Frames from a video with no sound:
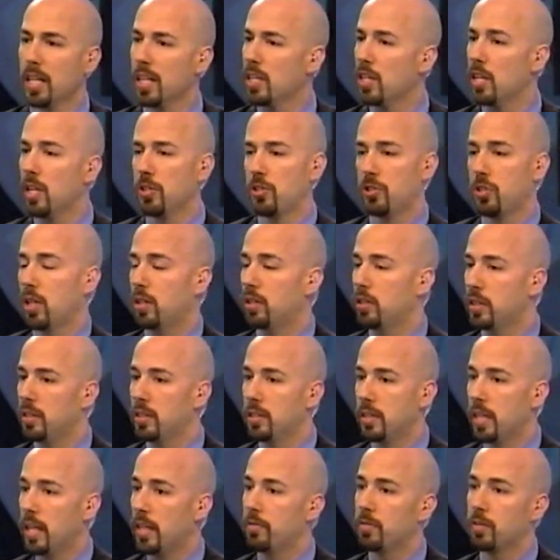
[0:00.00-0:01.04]
Shuttle
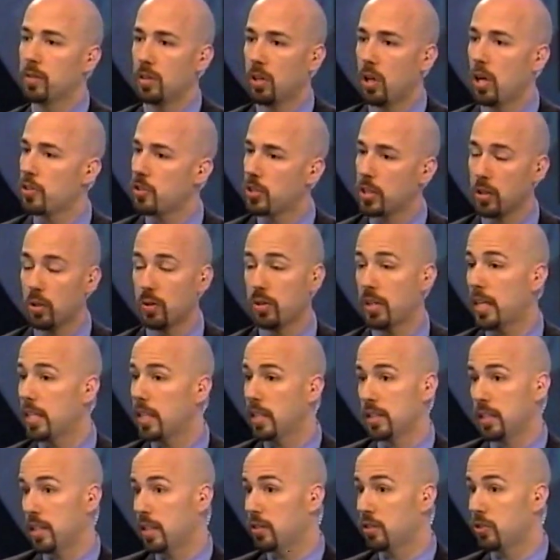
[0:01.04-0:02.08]
Endeavour launching, or any of
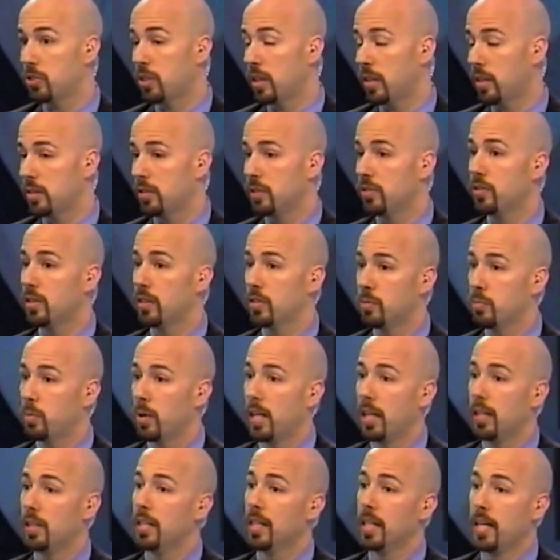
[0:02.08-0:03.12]
the other shuttles as
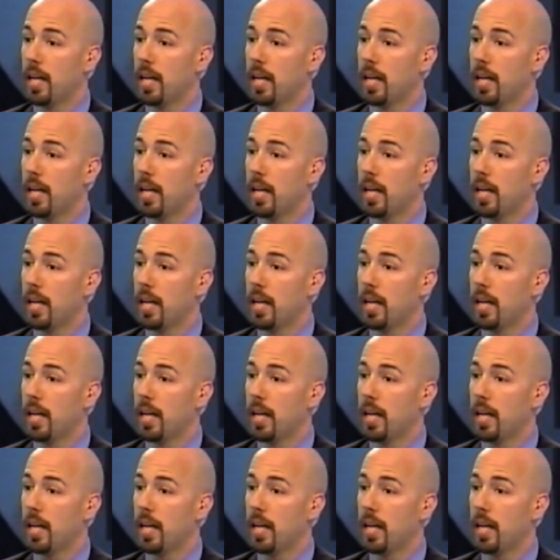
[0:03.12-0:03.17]
well.